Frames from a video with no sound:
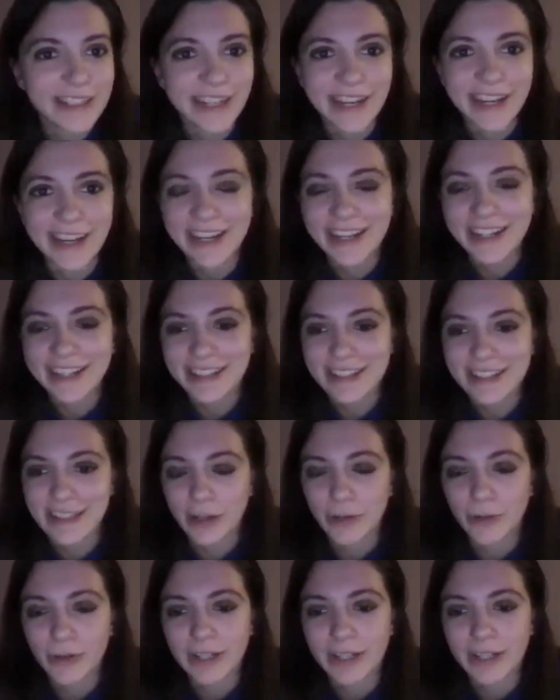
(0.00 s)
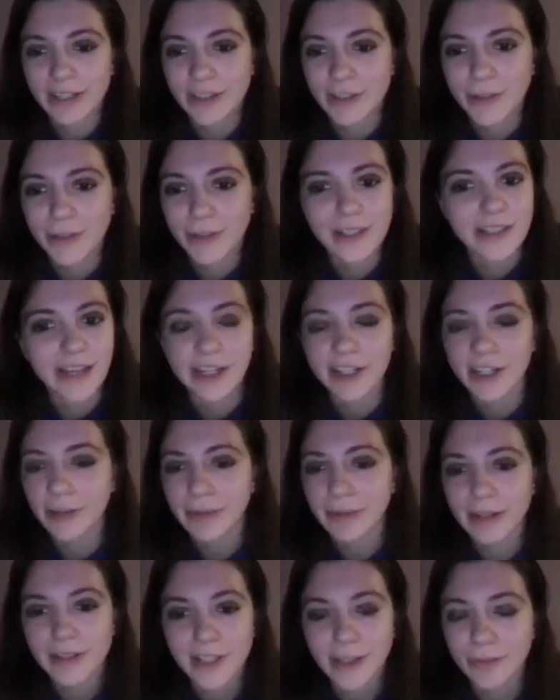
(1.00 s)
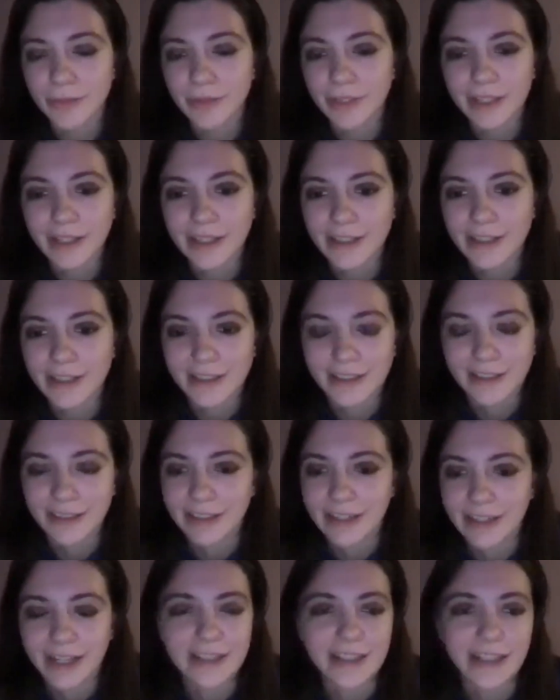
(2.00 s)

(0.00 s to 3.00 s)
day because I don't want to get too excited about something because next